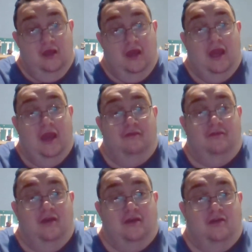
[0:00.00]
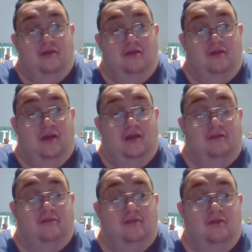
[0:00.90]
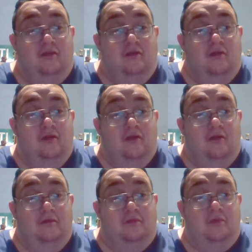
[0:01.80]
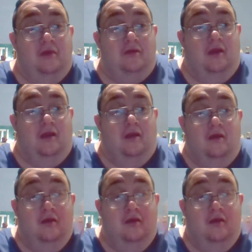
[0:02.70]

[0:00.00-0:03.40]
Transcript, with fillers: Have a good night. It's Monday.